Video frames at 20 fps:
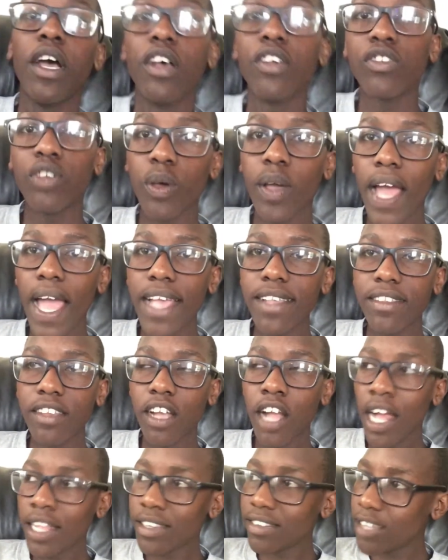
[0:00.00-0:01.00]
So guys, the
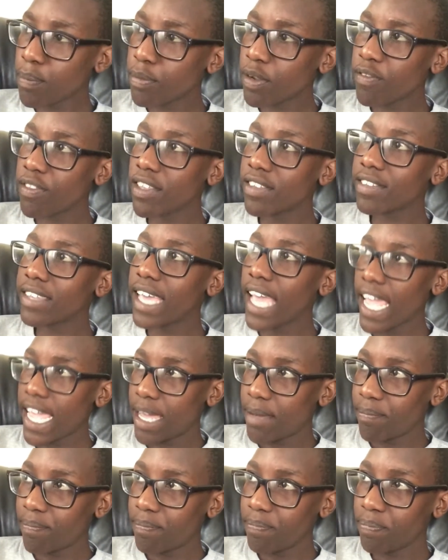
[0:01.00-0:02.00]
concept of this
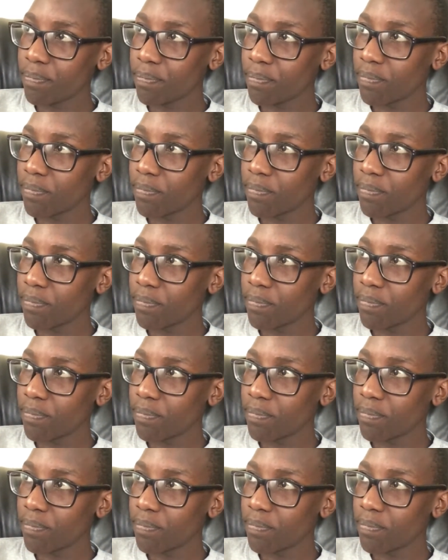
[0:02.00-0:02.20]
game...